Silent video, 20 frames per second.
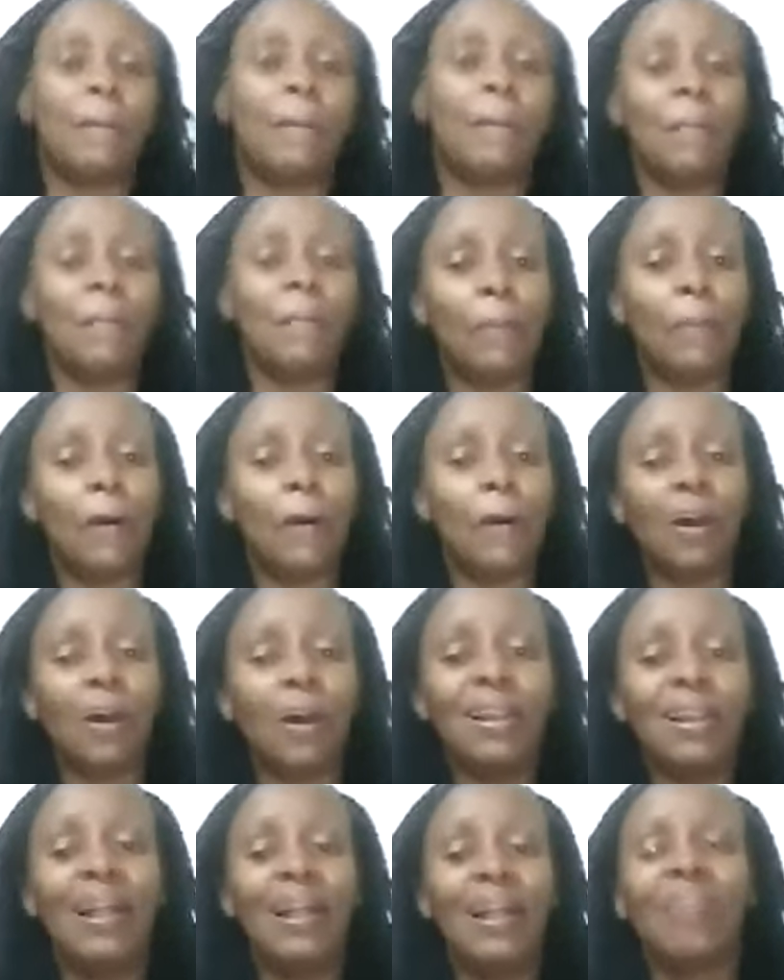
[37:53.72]
people
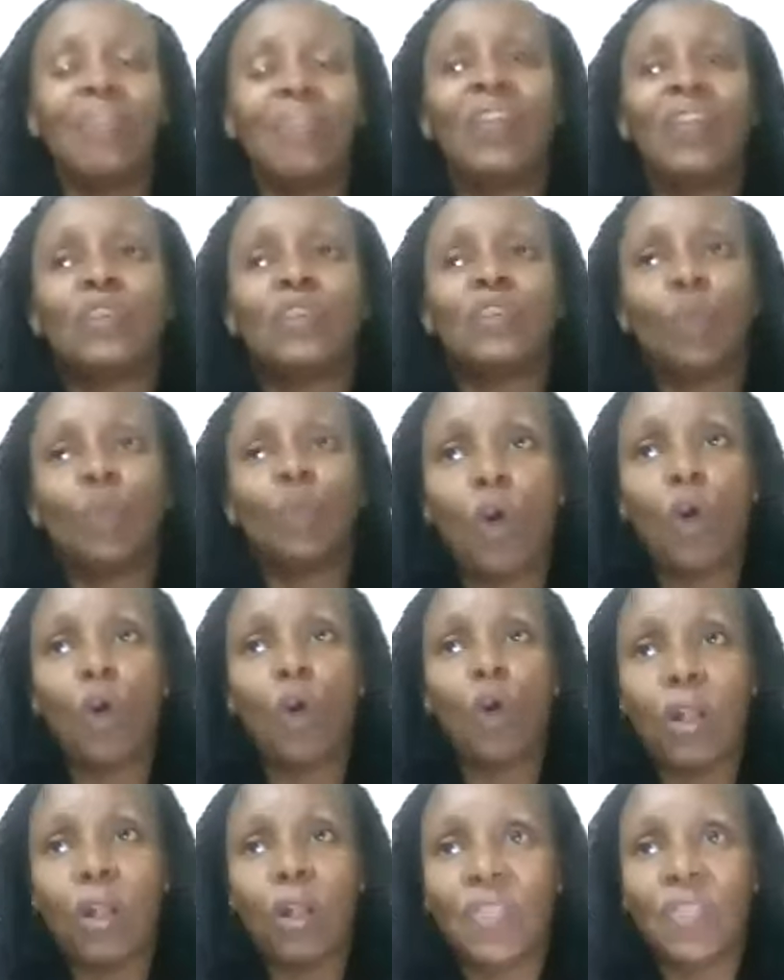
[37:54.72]
that we
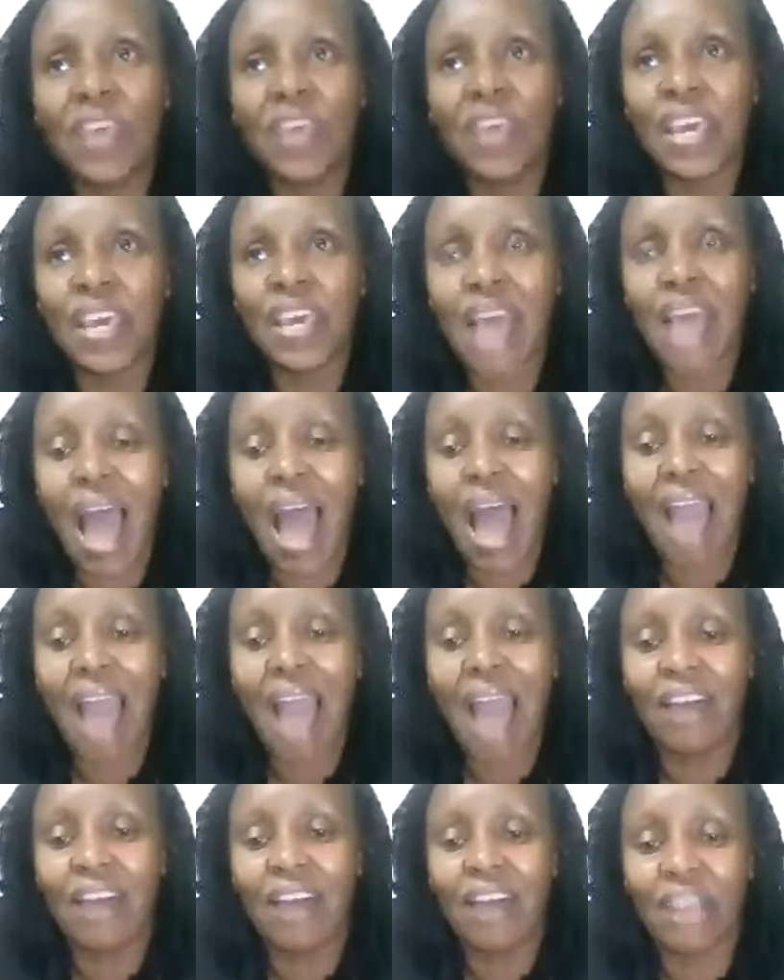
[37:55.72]
call the
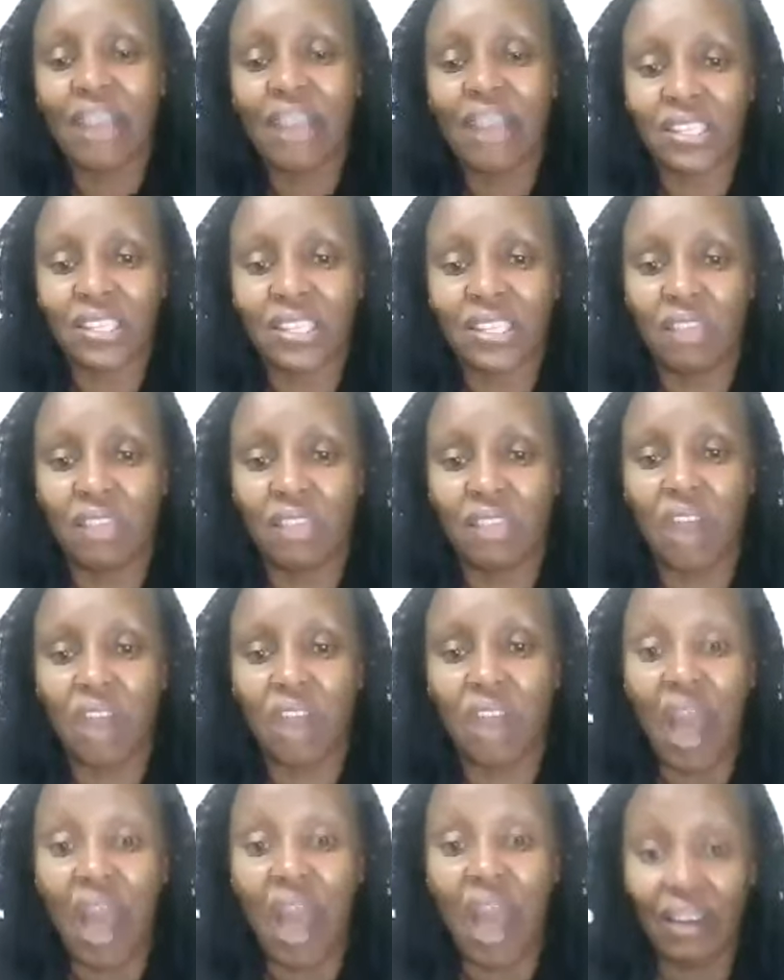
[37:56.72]
aggressive. Now,
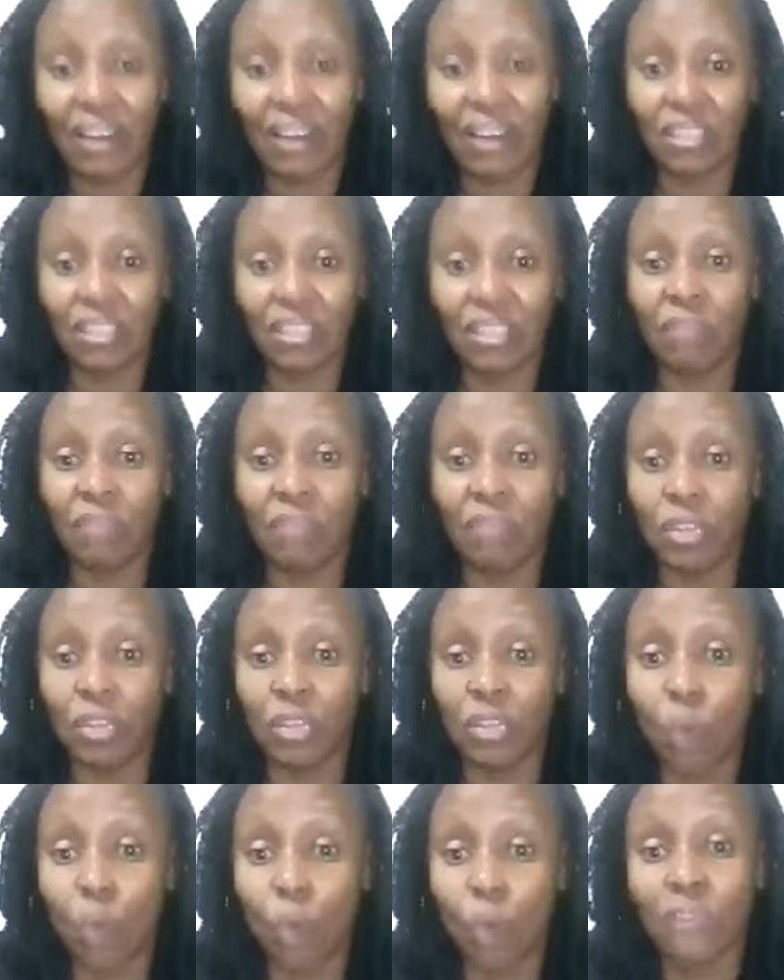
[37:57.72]
aggressive means
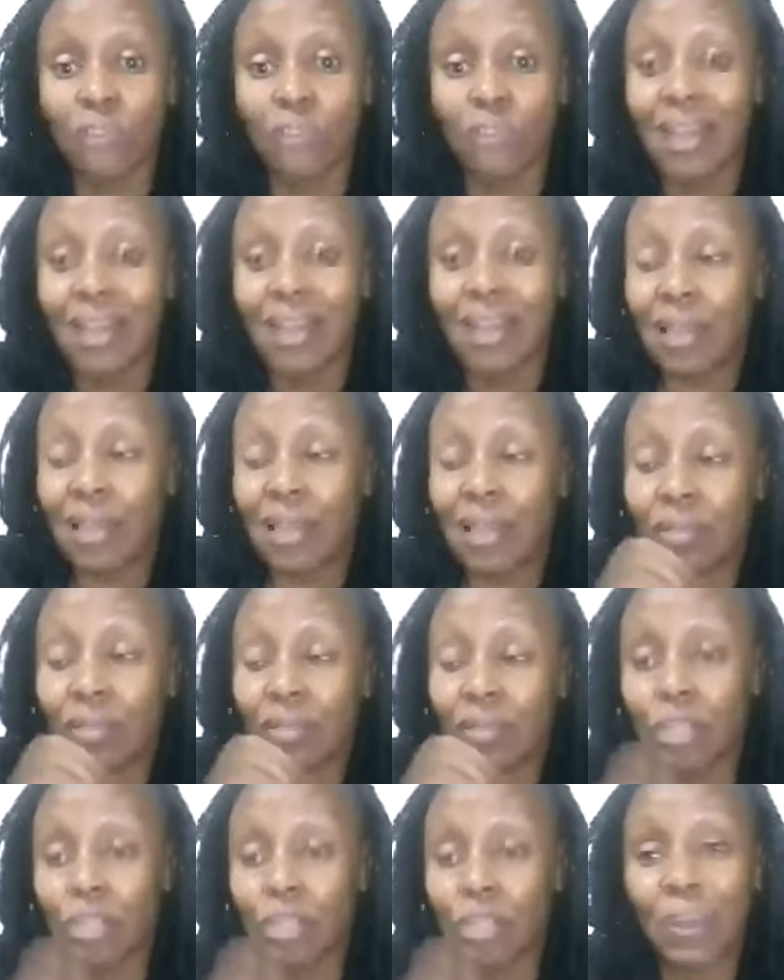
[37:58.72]
what?
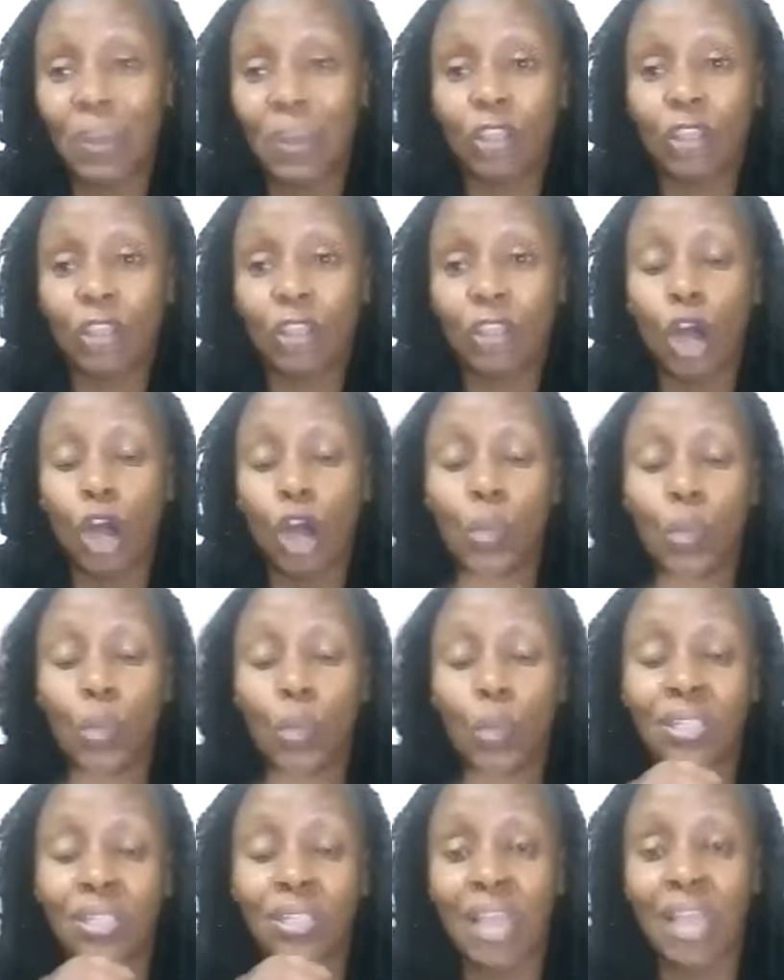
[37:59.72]
This person will
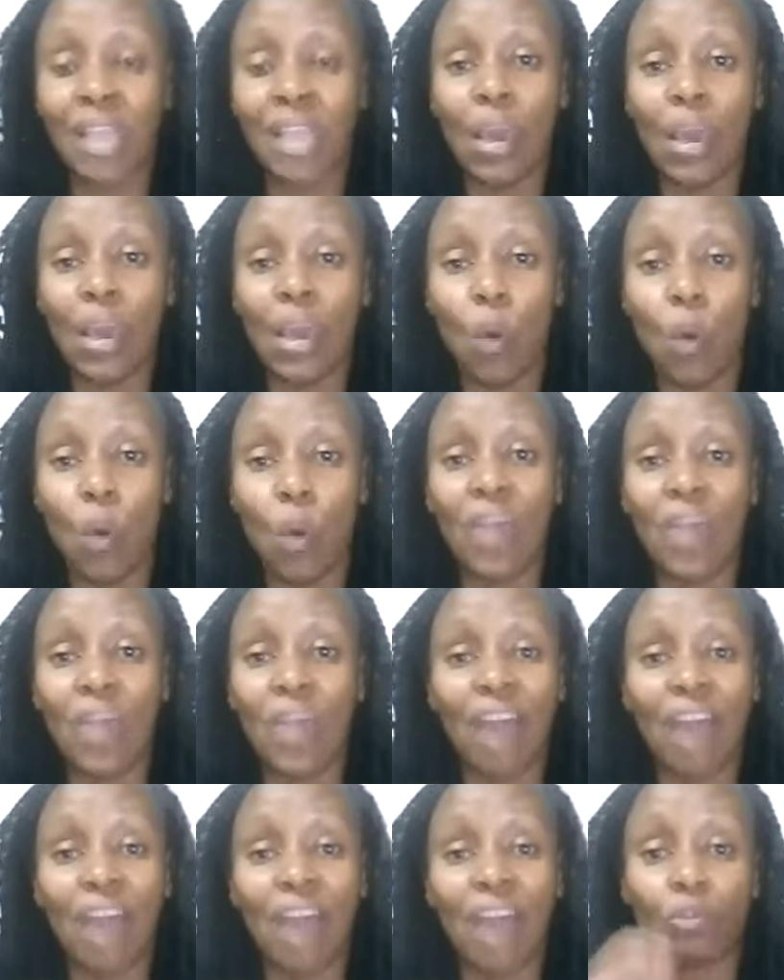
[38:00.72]
say what they
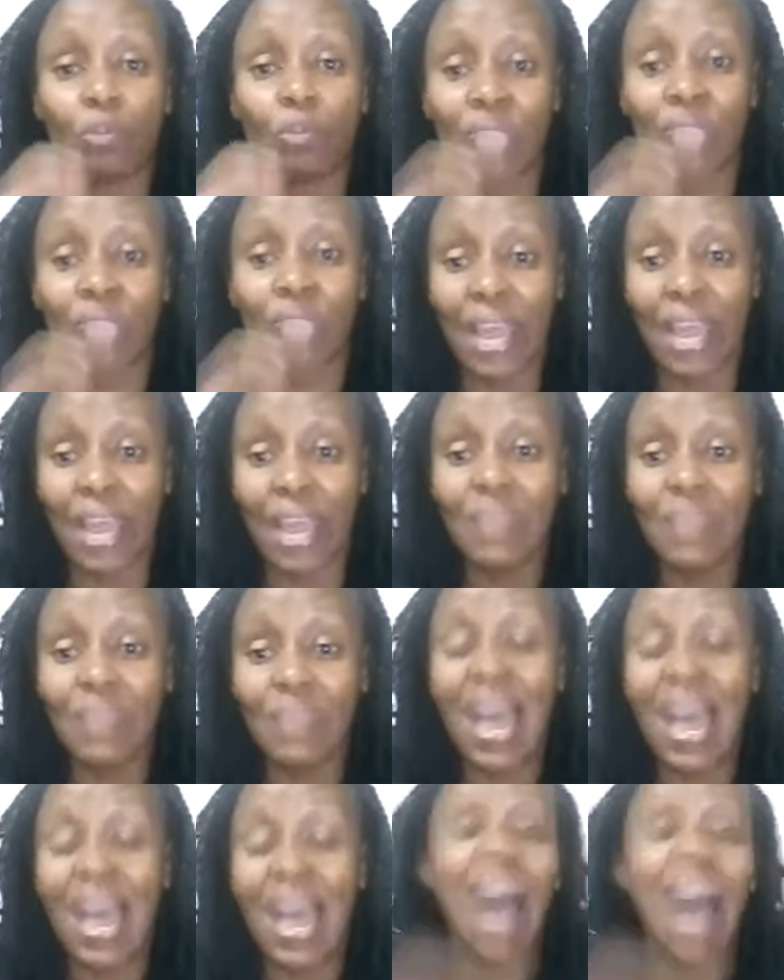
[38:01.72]
have to say,
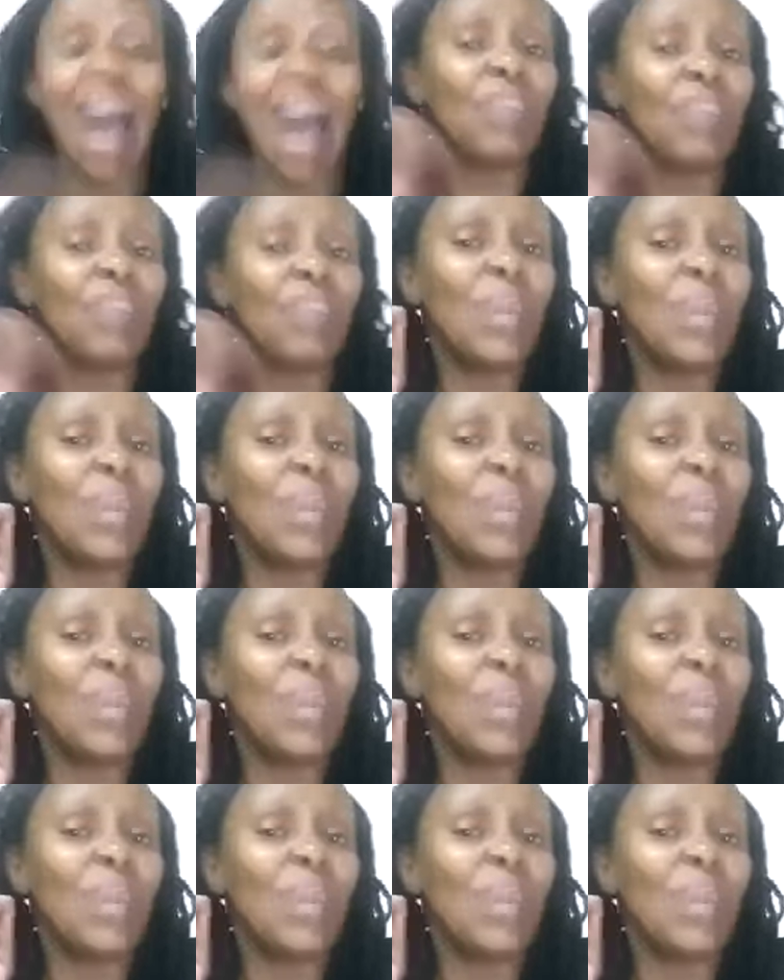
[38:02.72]
and they will